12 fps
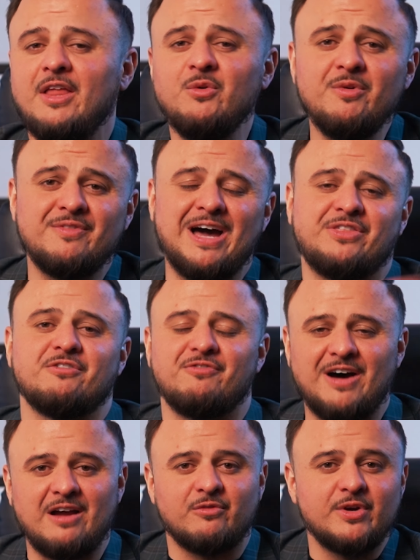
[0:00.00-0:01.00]
now that we've got the
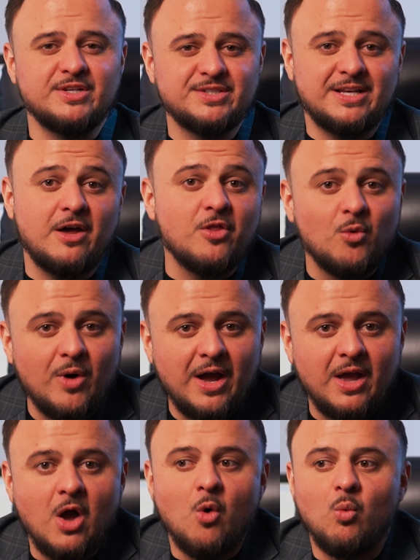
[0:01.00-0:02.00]
five reasons out of the
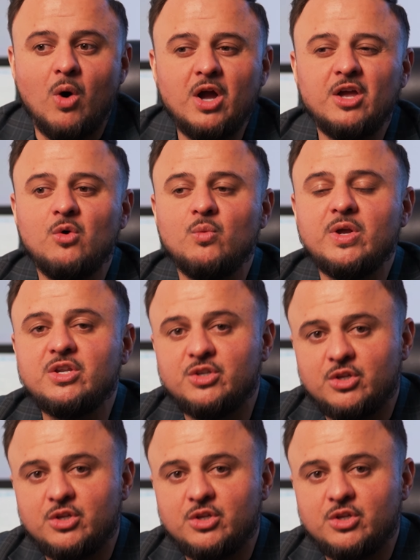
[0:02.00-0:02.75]
way, what can we